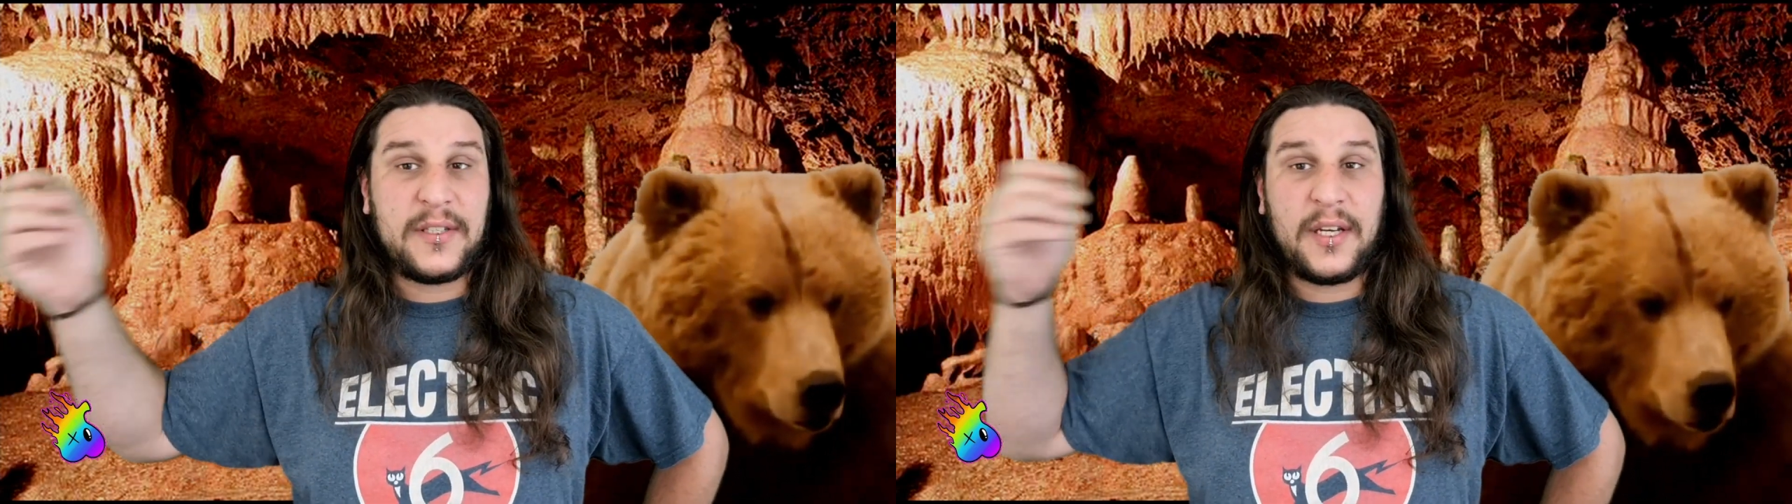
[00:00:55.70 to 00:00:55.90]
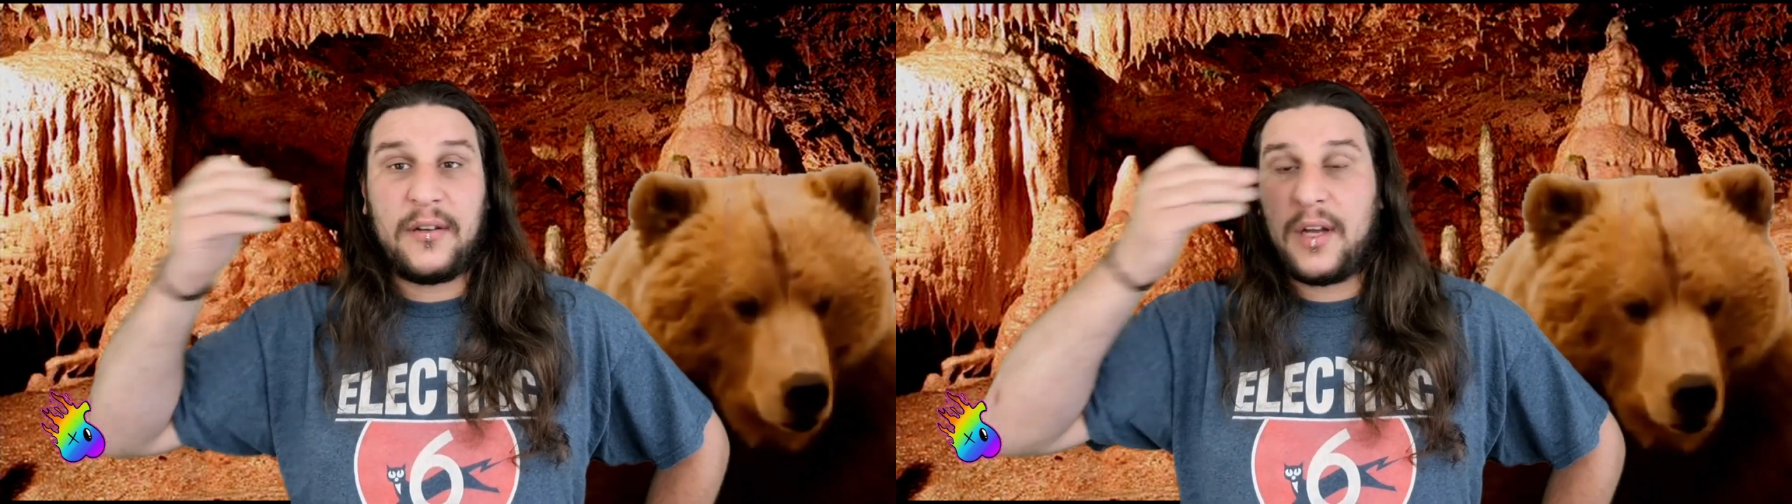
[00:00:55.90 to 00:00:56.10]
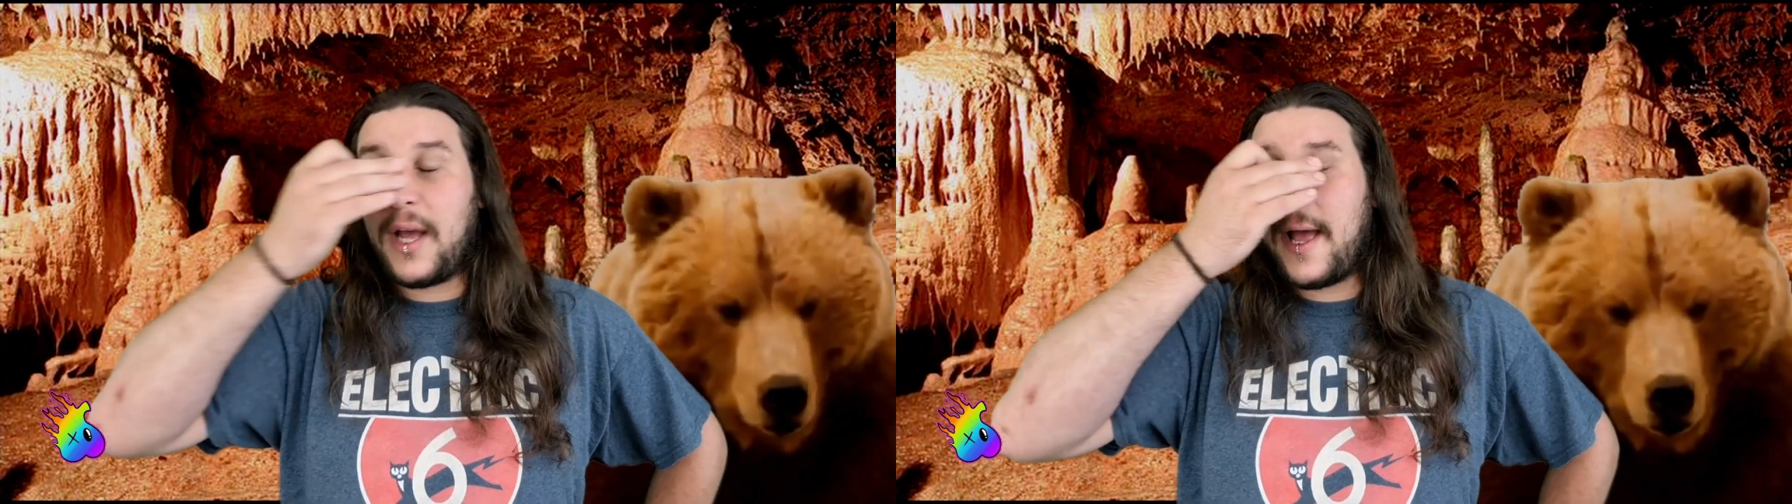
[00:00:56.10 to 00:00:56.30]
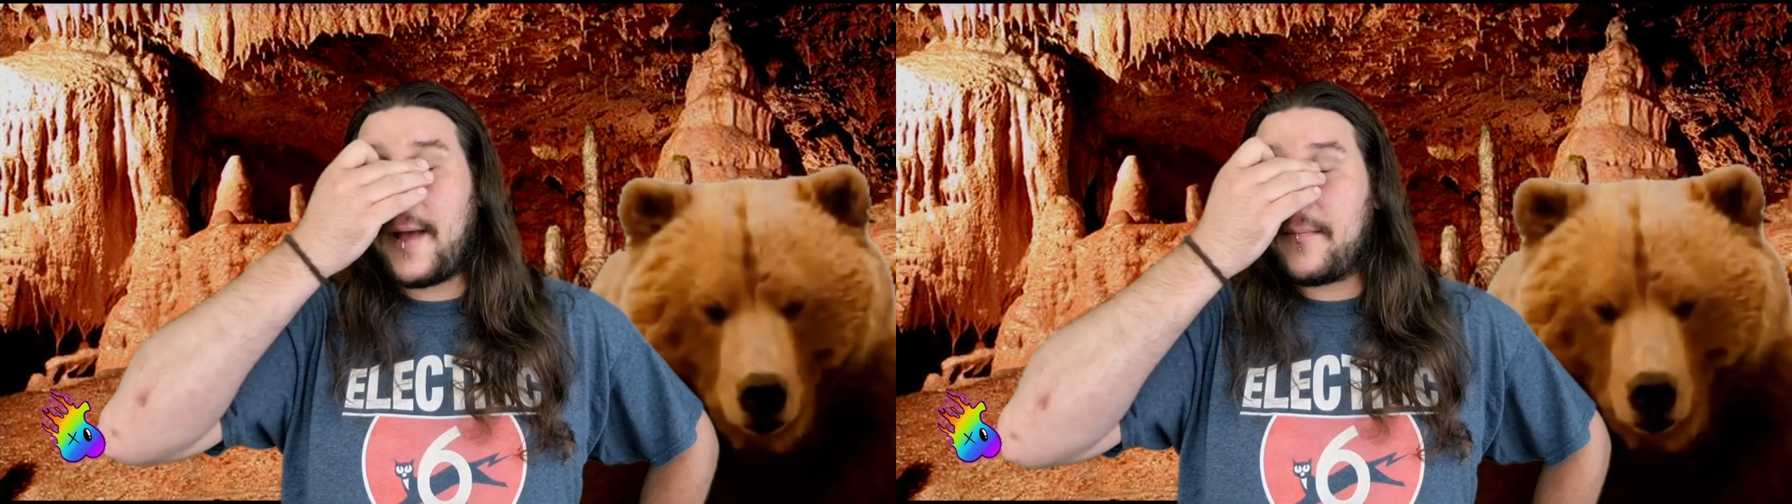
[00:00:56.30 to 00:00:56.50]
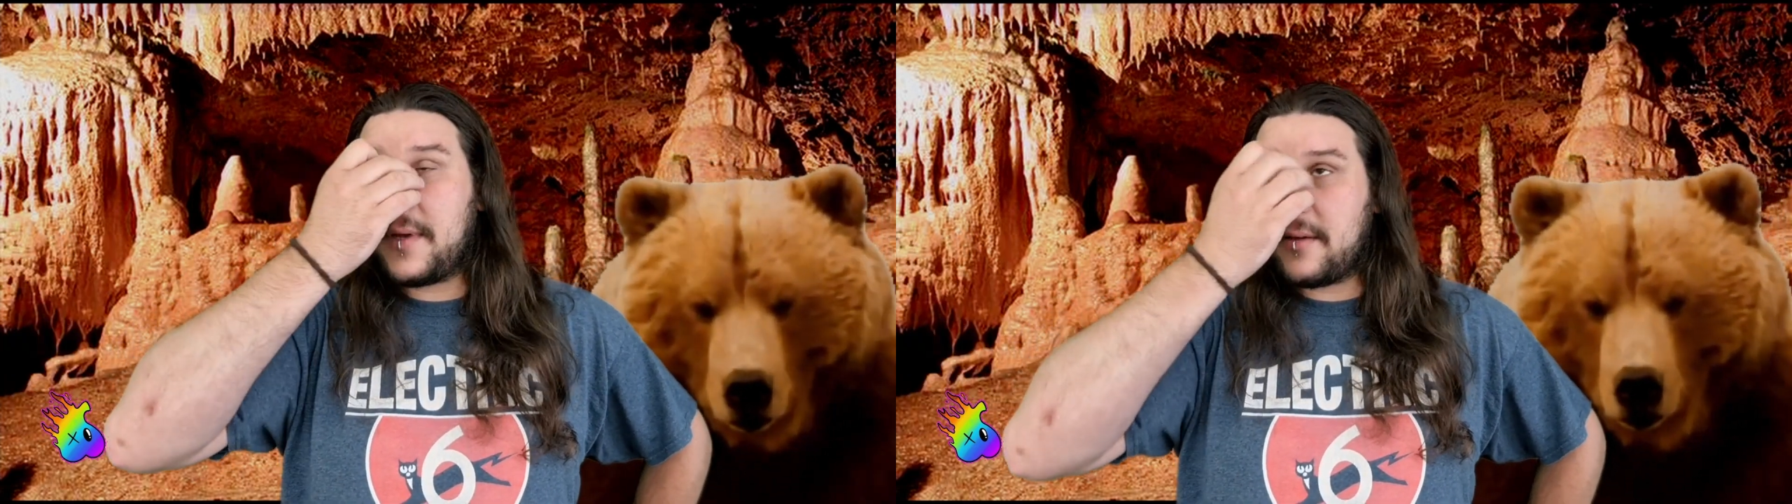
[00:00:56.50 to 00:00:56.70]
or so,
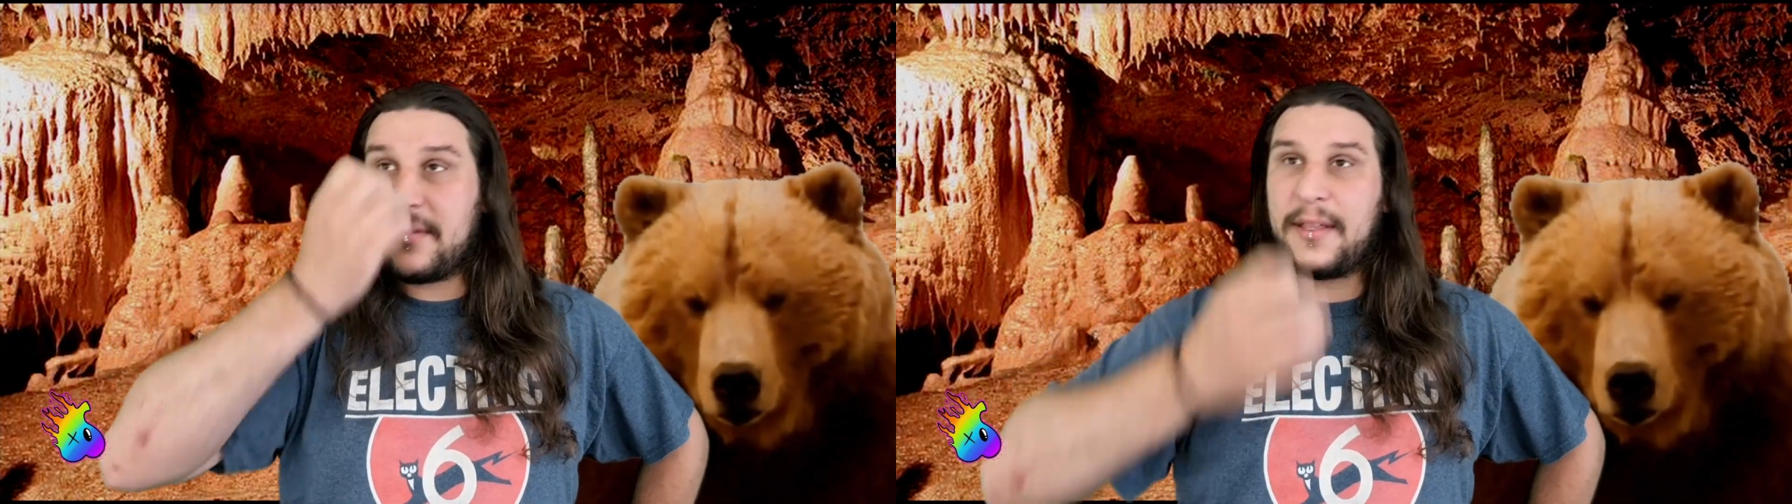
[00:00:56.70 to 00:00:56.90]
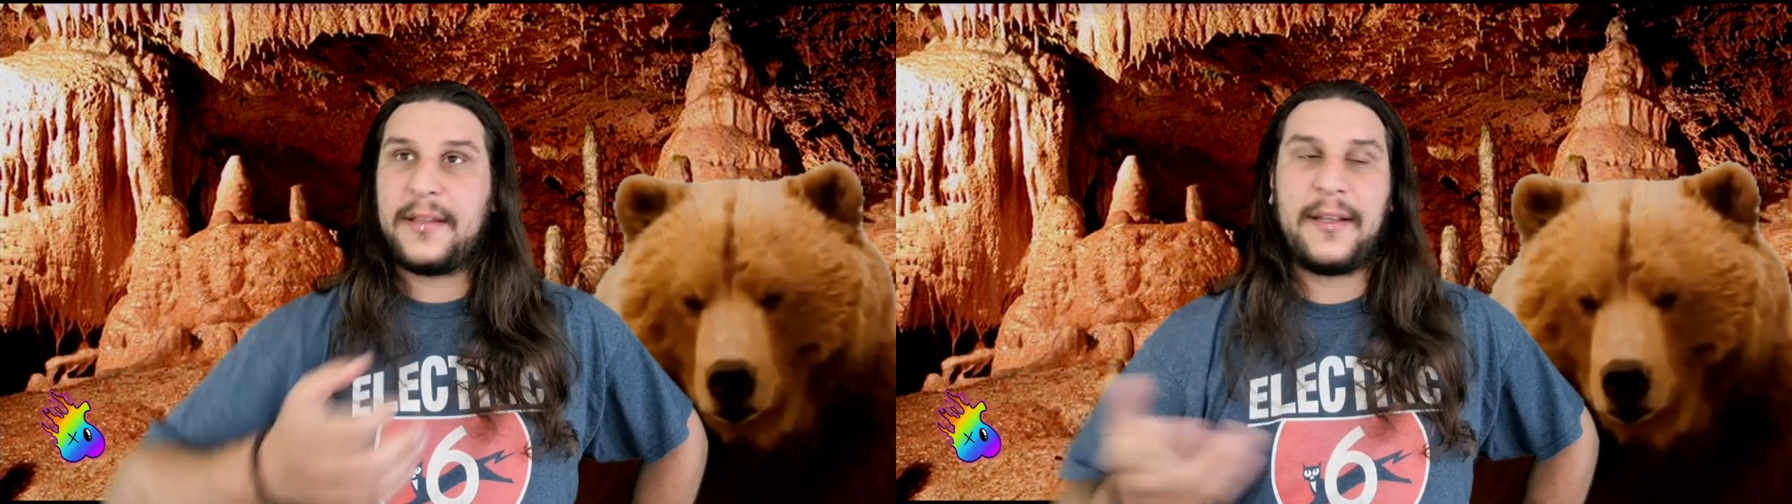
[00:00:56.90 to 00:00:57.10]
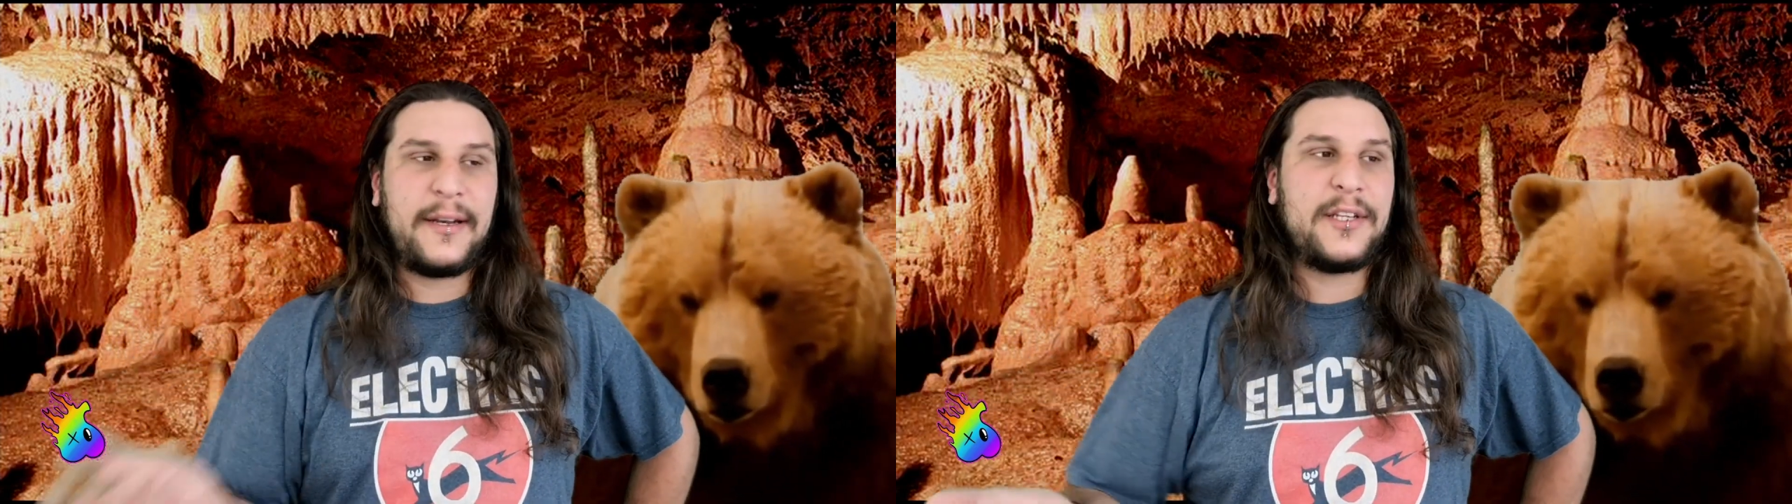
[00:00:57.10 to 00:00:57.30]
they